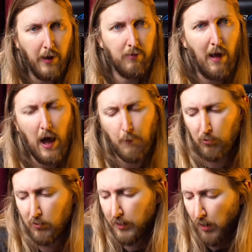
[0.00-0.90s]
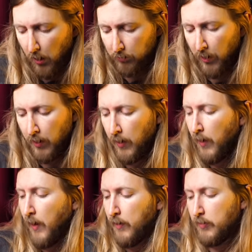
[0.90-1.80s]
and it's absolutely not
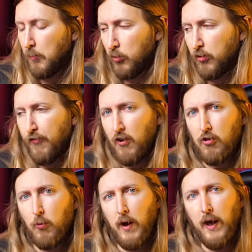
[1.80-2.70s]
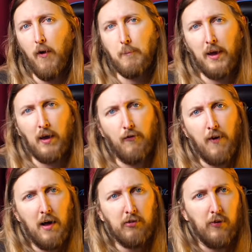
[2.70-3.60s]
the most efficient way of picking
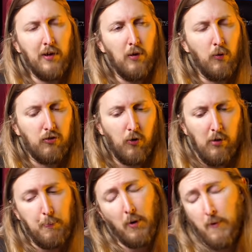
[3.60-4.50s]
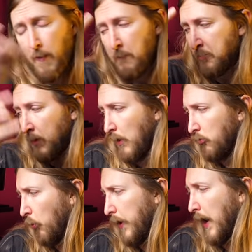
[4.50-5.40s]
fast on the lower strings, but
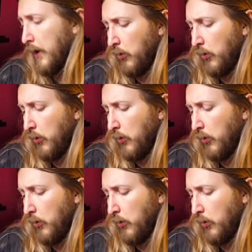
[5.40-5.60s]
that's the way I